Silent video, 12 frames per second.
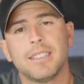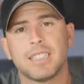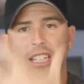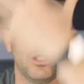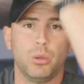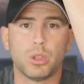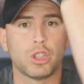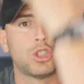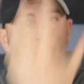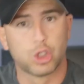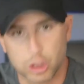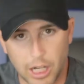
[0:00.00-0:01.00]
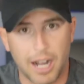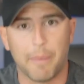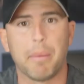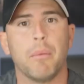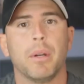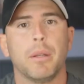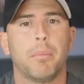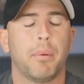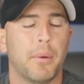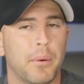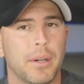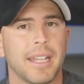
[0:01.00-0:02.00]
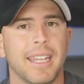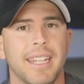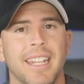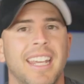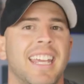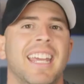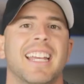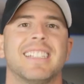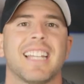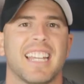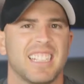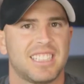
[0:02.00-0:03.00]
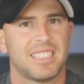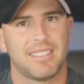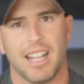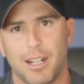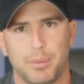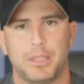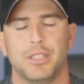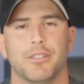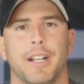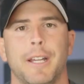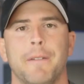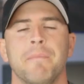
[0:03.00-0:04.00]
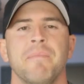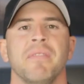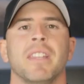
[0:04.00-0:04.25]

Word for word: it's like you just drop, and when you pull it in, it's like it stopped you, right?